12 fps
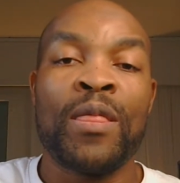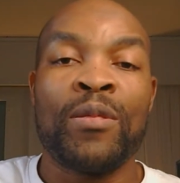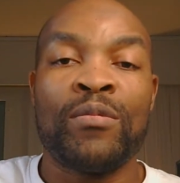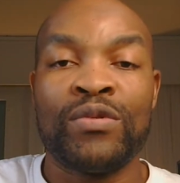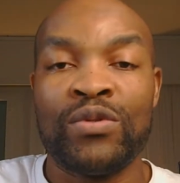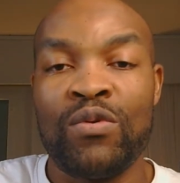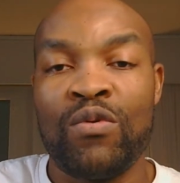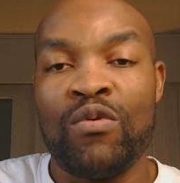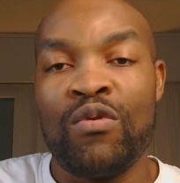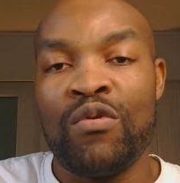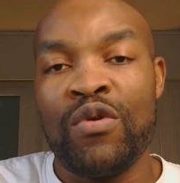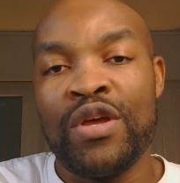So
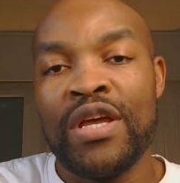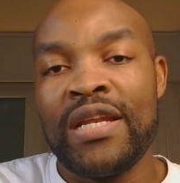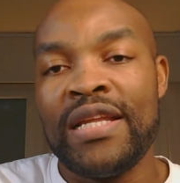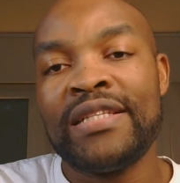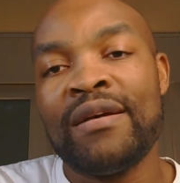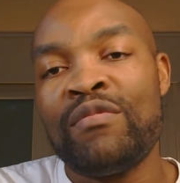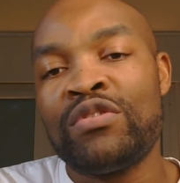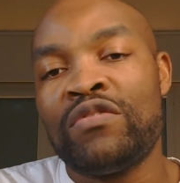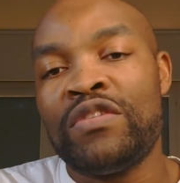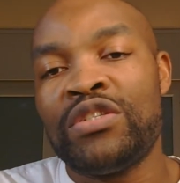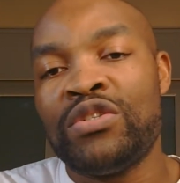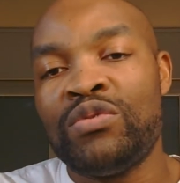these are most of
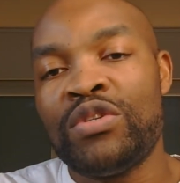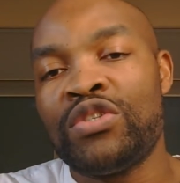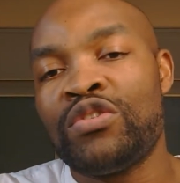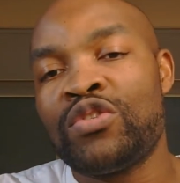the situations.